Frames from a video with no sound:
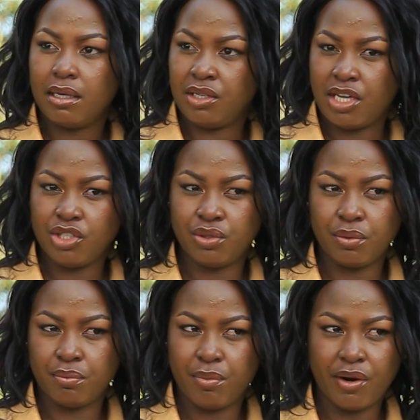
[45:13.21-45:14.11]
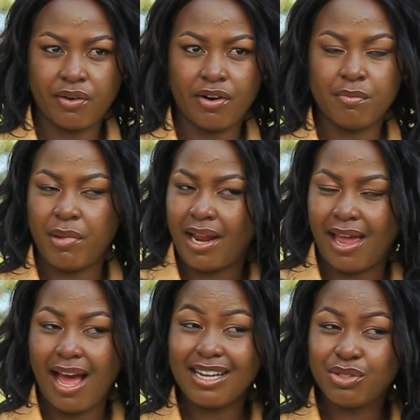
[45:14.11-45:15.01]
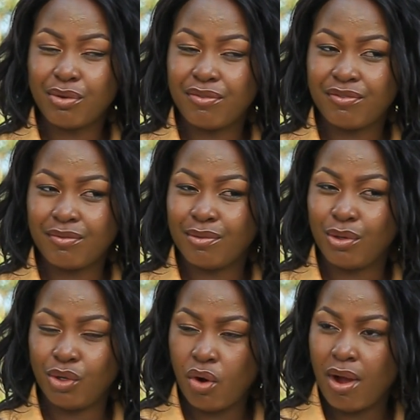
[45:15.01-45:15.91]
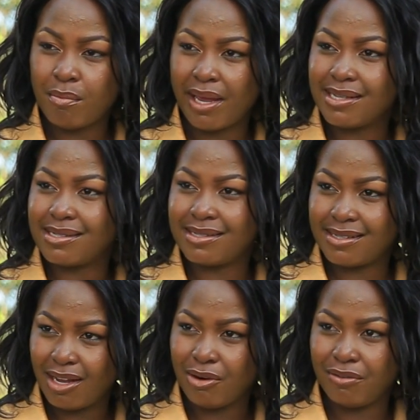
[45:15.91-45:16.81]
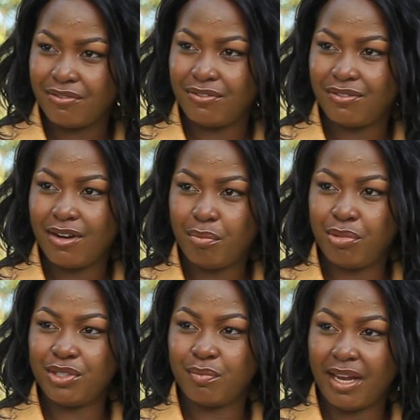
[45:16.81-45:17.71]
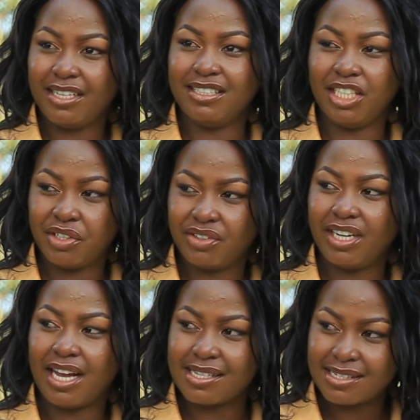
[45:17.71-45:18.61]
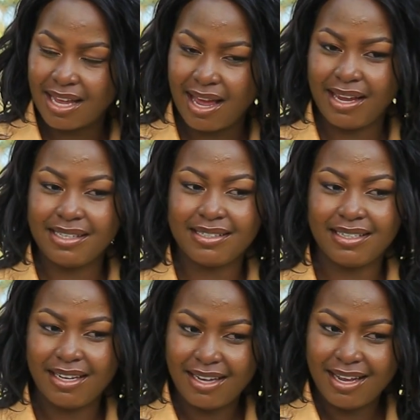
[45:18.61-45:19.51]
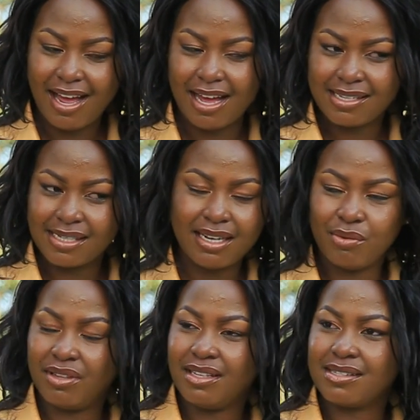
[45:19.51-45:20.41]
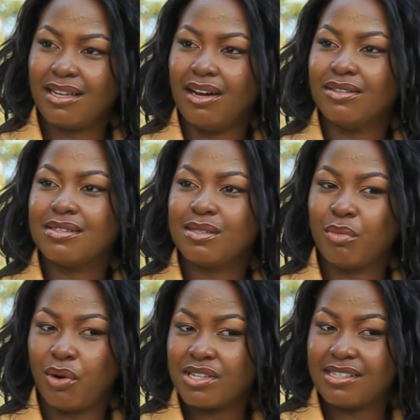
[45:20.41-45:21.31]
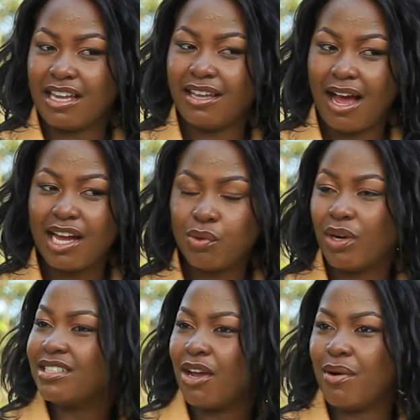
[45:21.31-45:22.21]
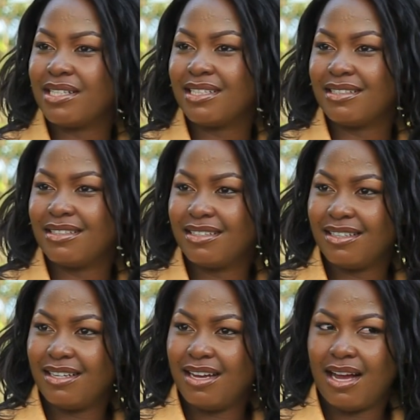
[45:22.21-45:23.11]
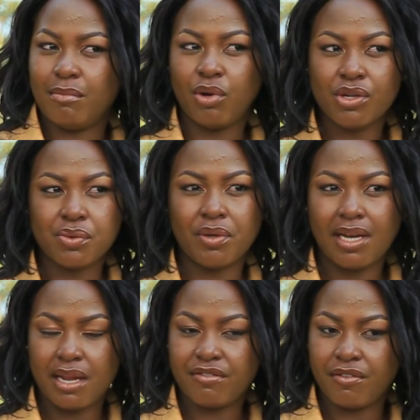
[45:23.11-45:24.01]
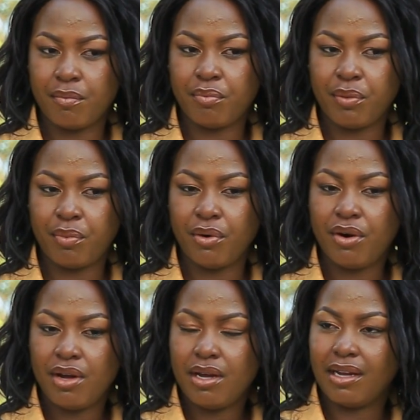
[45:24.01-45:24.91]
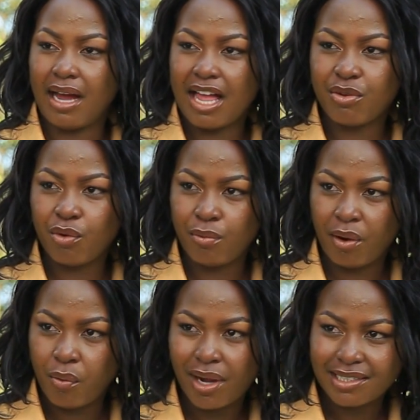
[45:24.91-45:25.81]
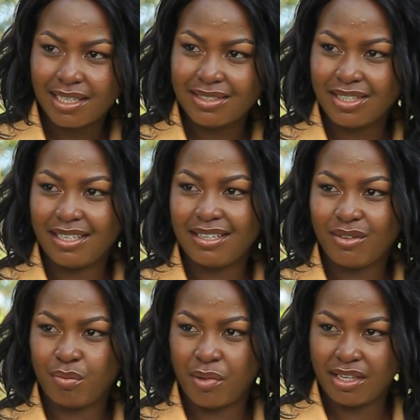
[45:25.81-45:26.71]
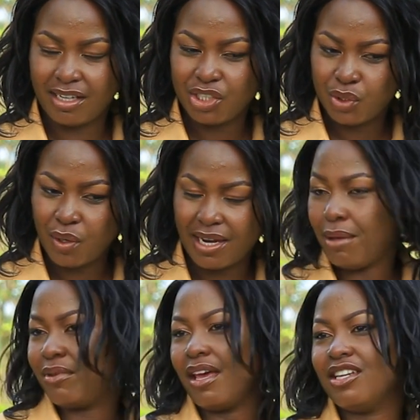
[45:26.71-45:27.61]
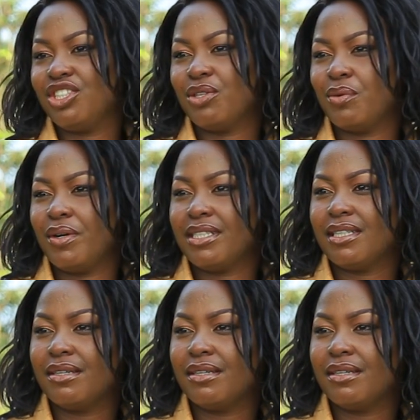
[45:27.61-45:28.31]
nyejo background, but I had to lower myself, put my degree aside and study with these girls because they had what I wanted. And because we learned from people nkanyi no kubakwataje making sure na bya hechinkwenda.